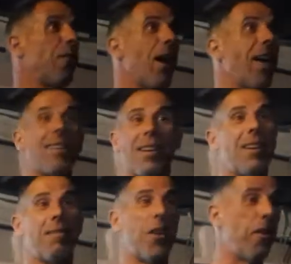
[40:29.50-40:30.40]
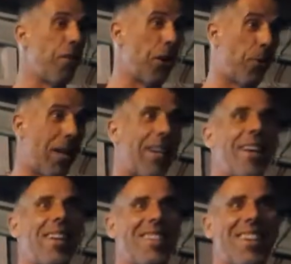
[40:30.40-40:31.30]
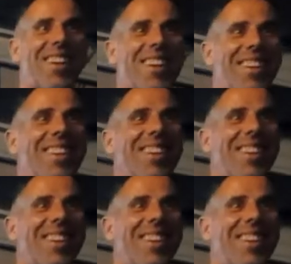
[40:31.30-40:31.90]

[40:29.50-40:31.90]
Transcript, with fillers: 15 Rand very, very quickly and easily.